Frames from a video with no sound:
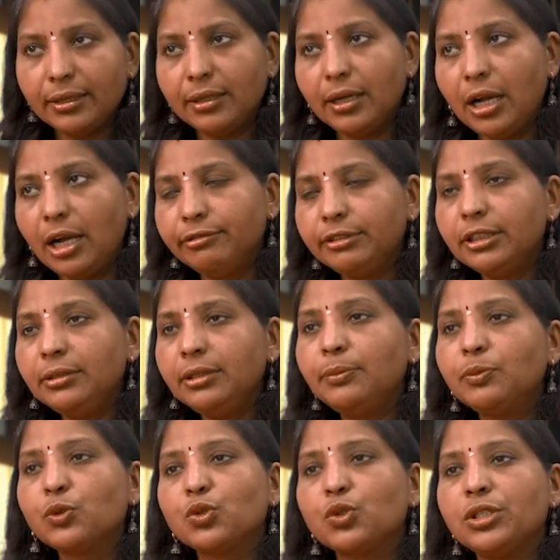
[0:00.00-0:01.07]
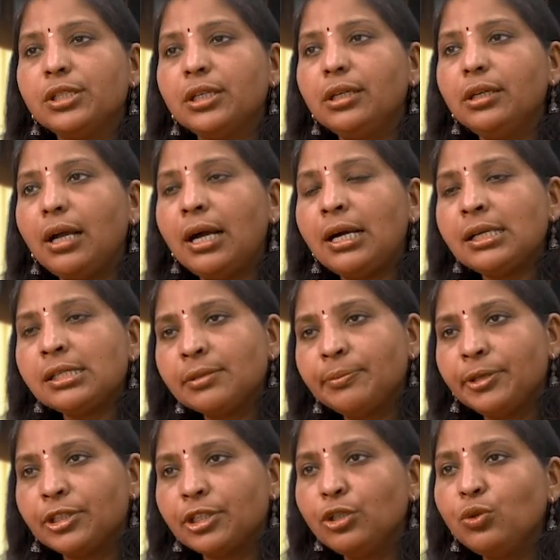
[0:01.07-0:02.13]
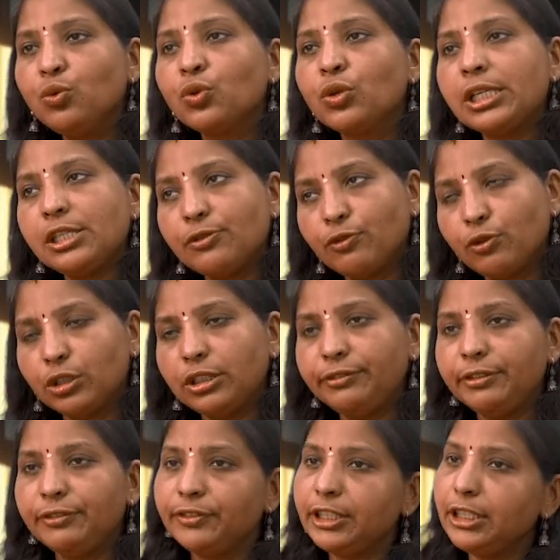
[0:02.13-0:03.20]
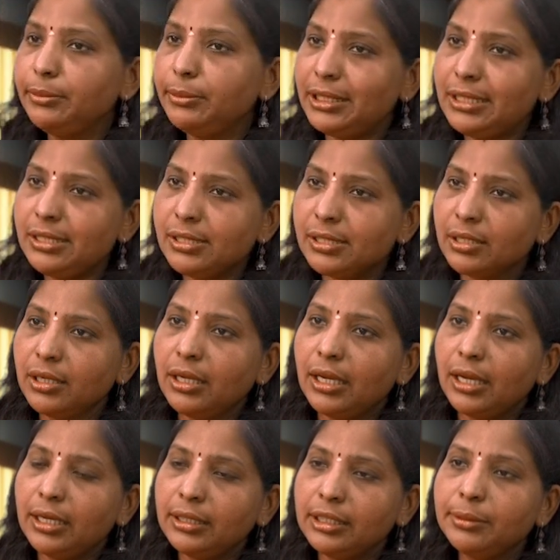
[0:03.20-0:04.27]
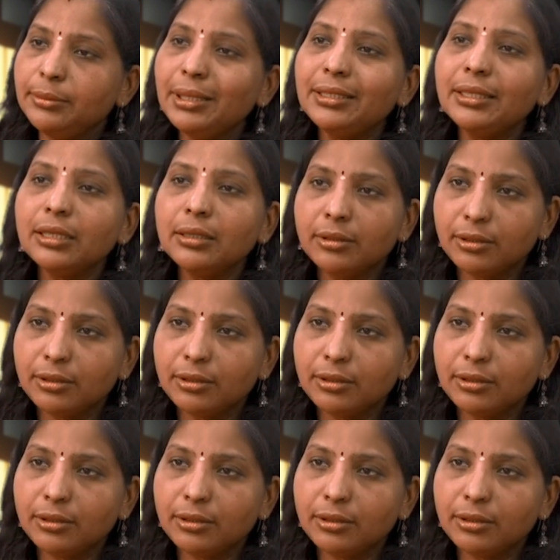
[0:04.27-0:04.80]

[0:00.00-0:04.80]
After the procedure, ask patient to rest for the 15 minutes and he may take